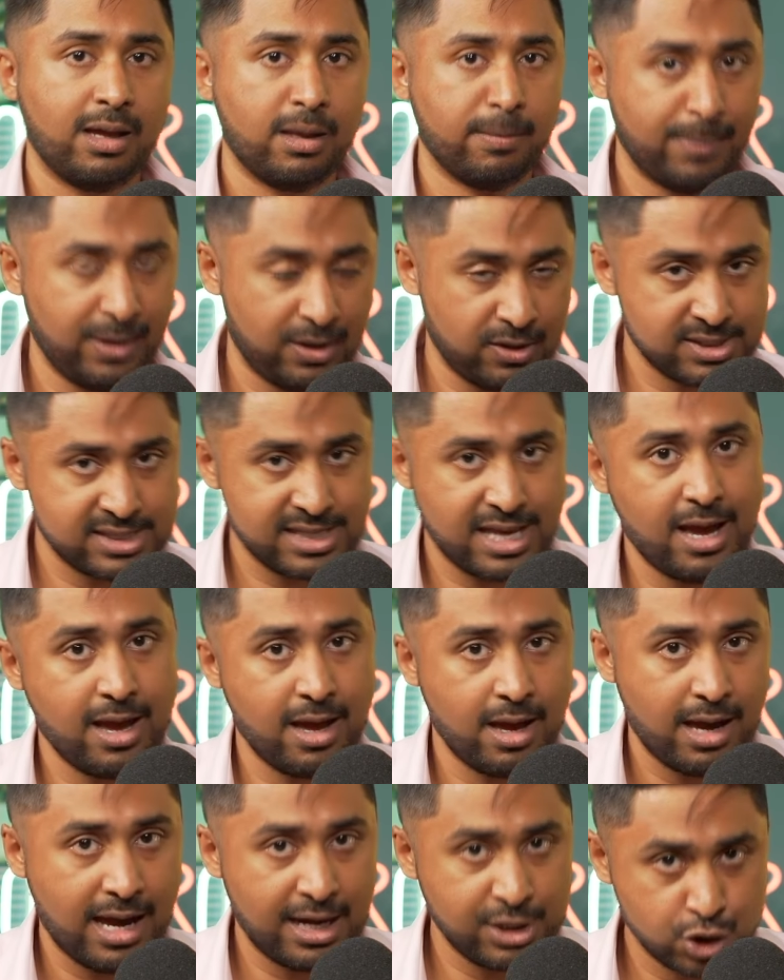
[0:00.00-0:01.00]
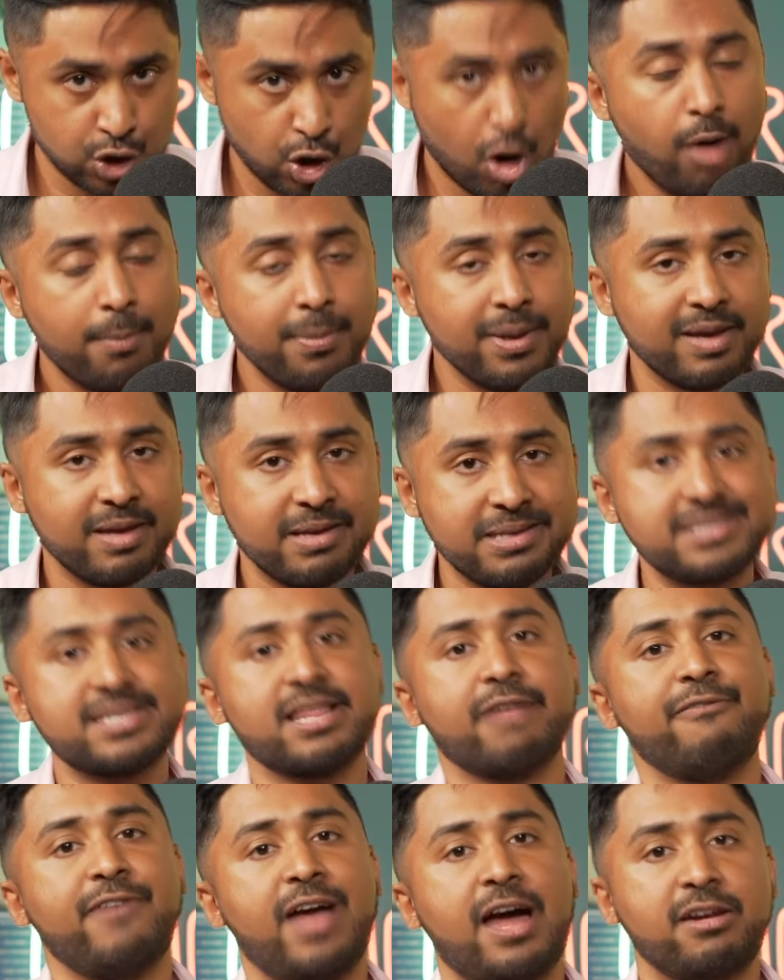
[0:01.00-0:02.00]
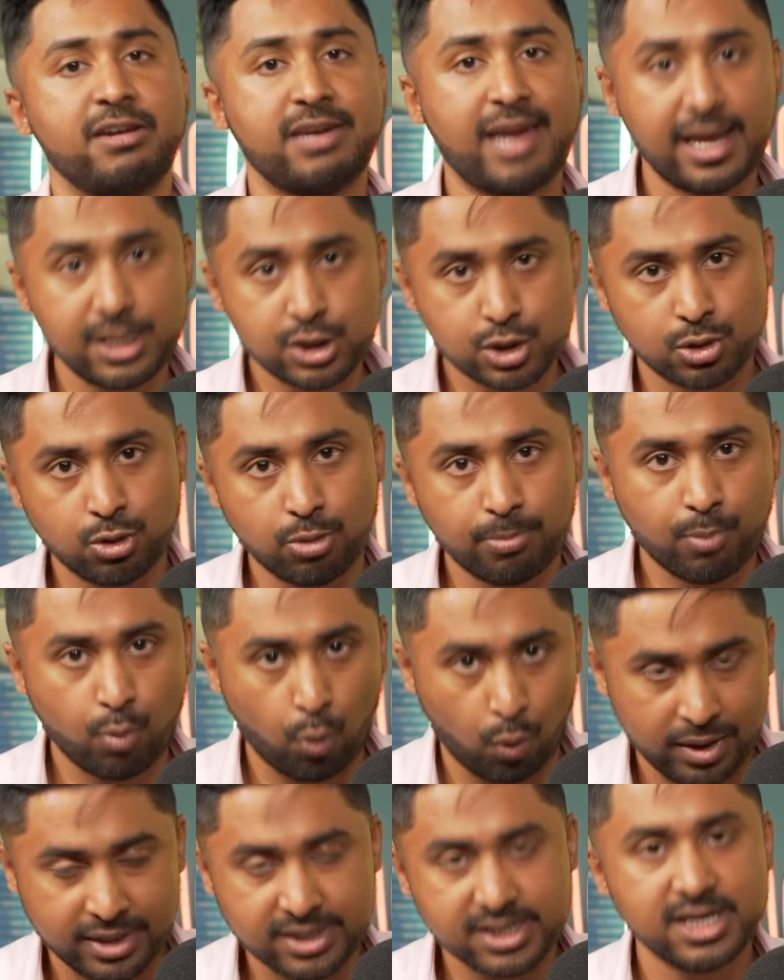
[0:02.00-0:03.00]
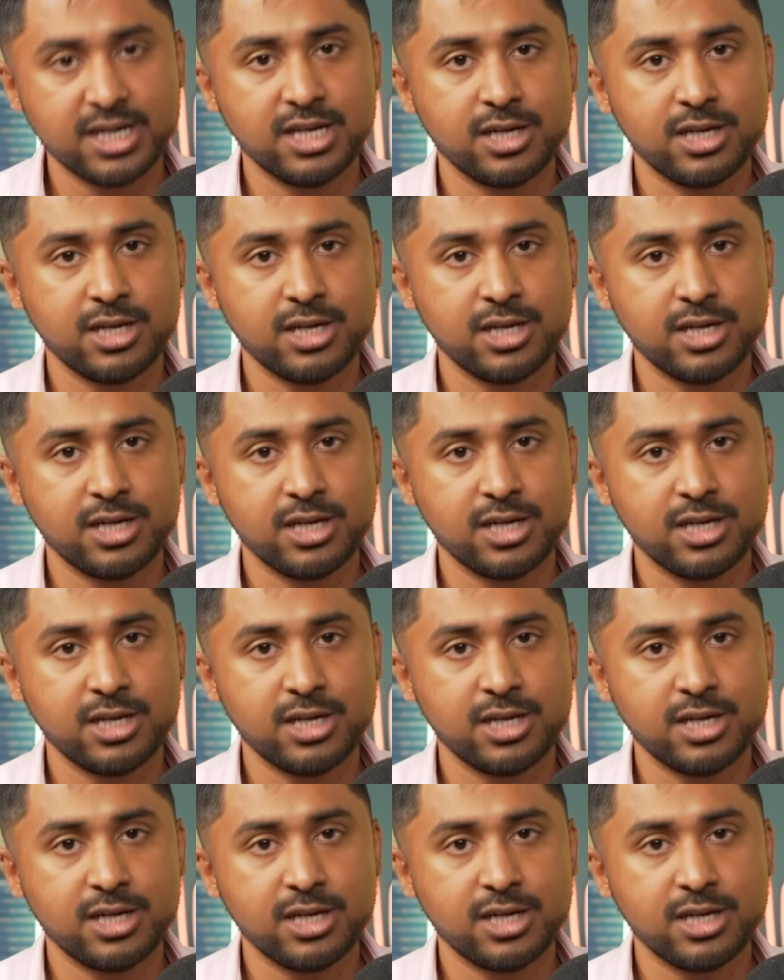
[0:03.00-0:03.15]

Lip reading: because a job is the foundational point